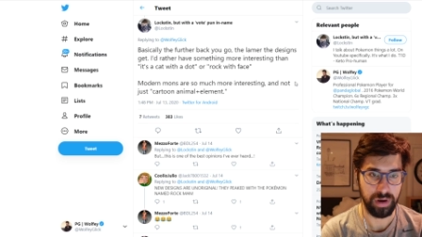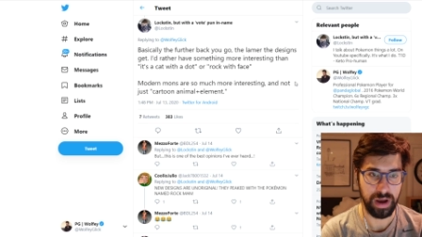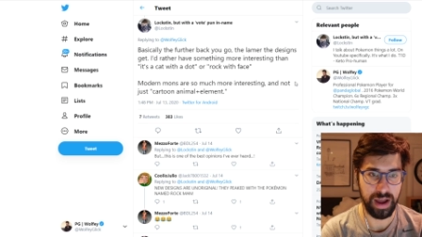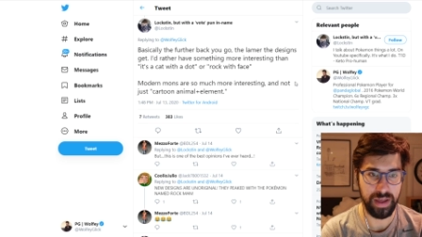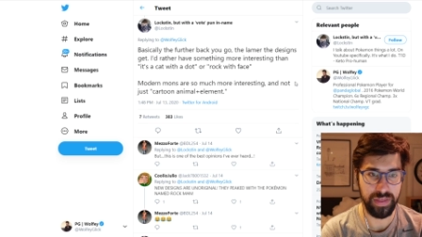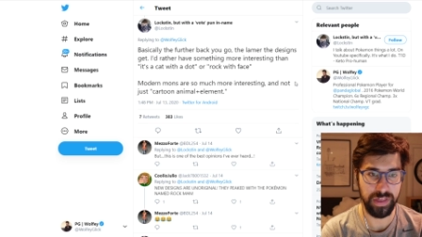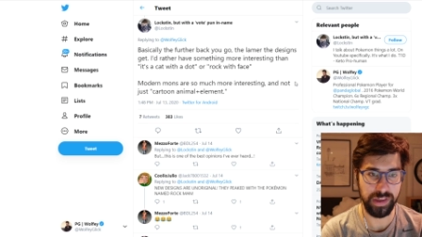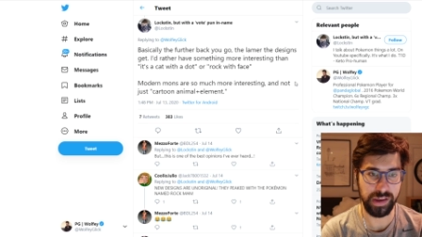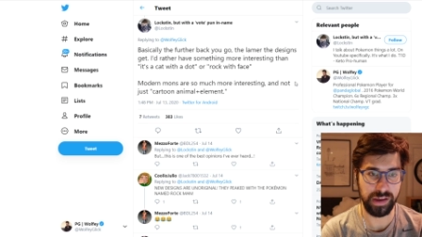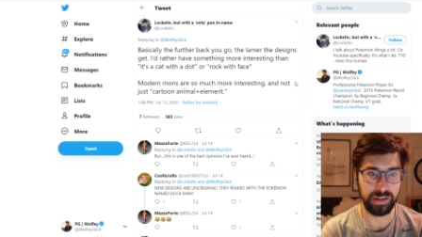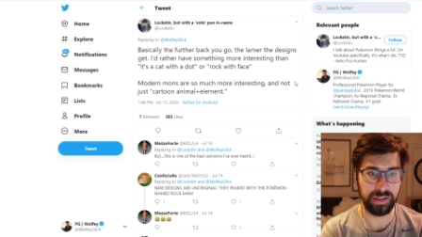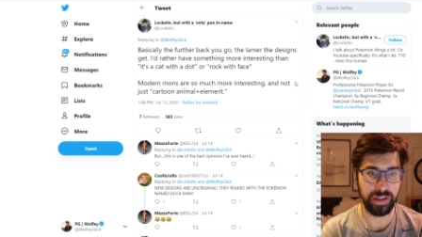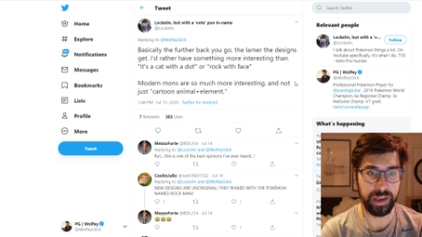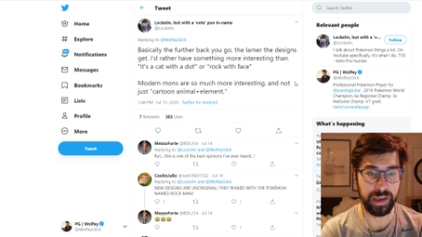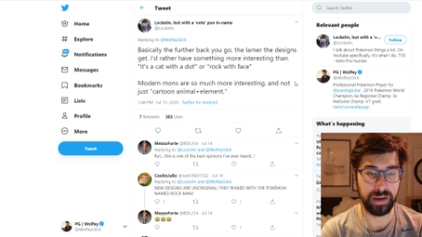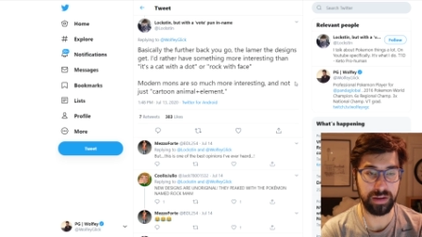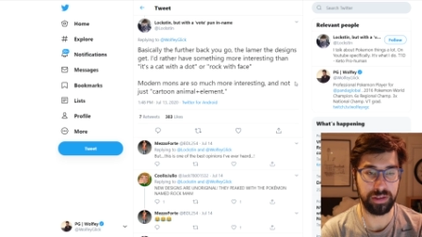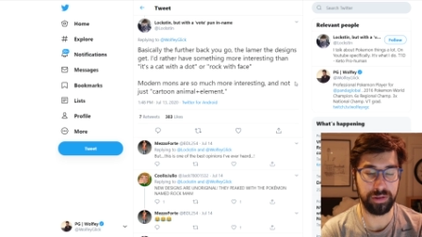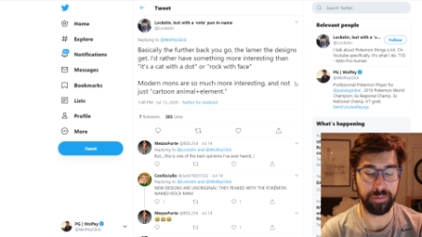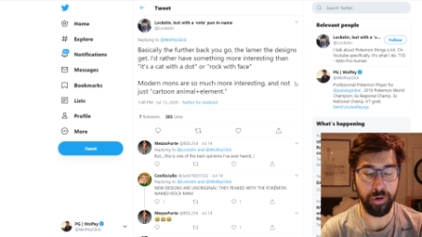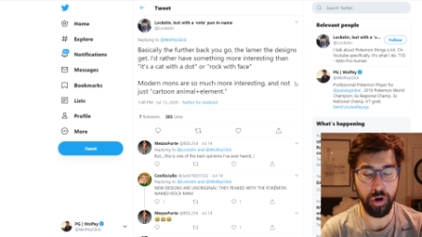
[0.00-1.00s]
I think
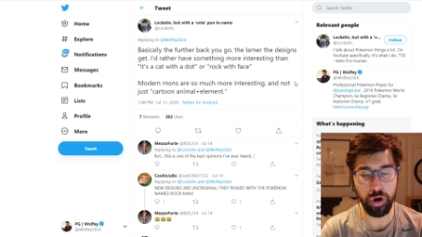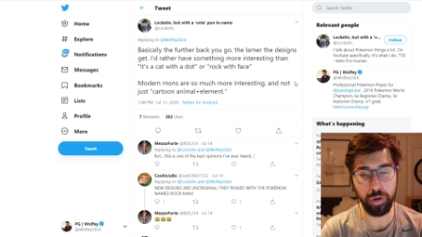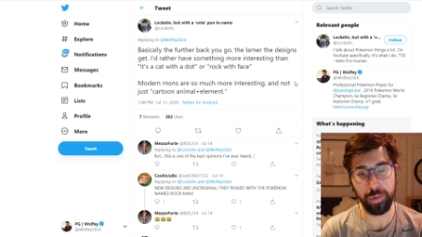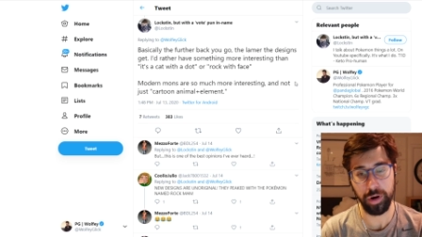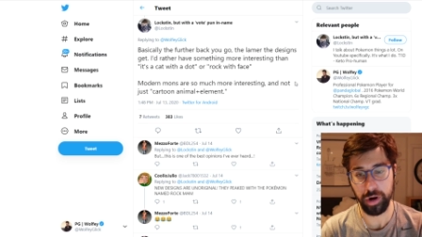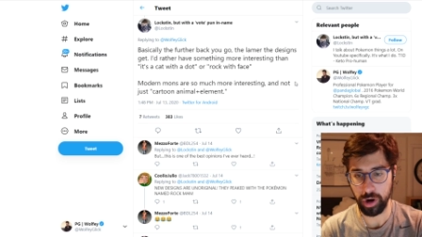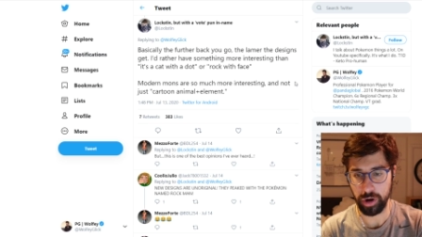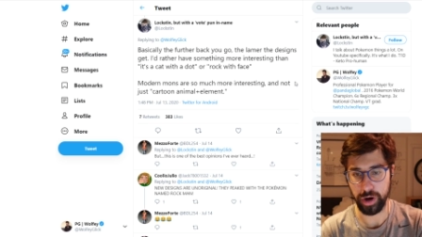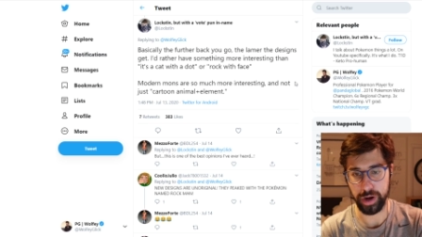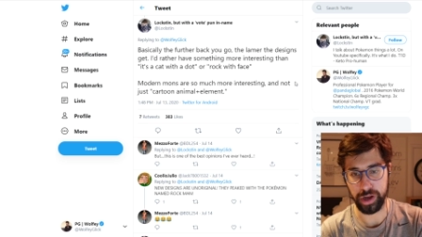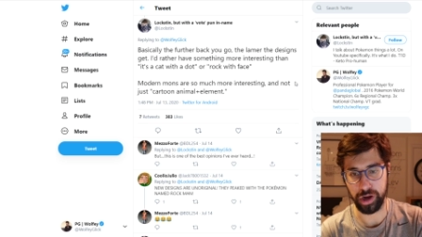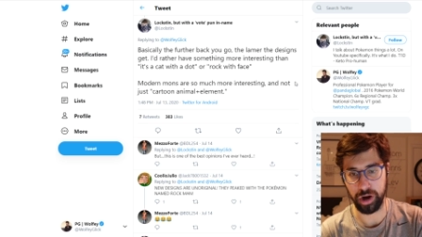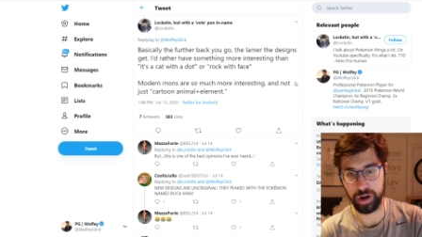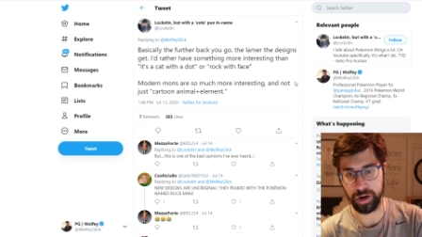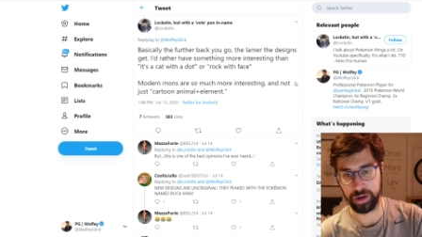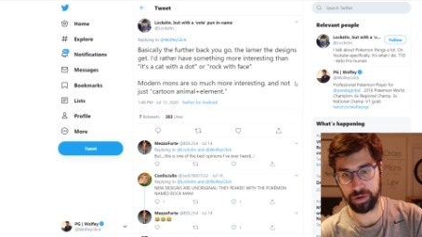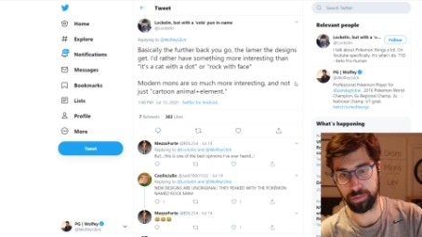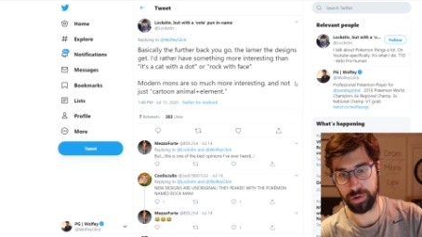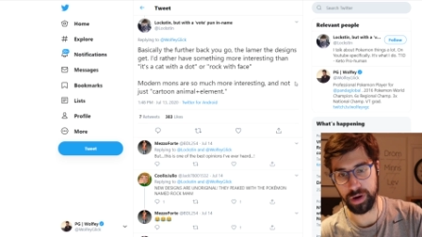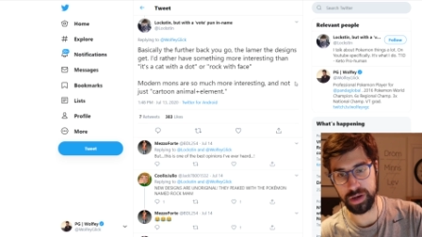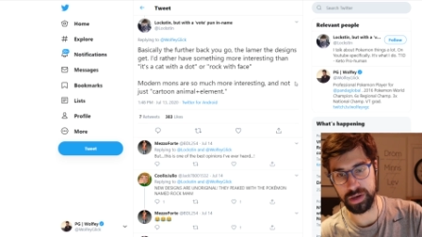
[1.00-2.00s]
like the Pokemon are
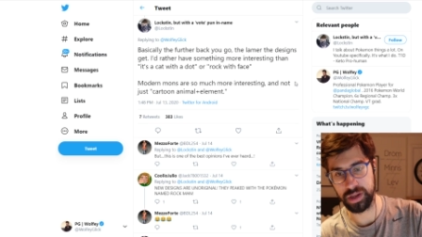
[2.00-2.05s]
iconic, right?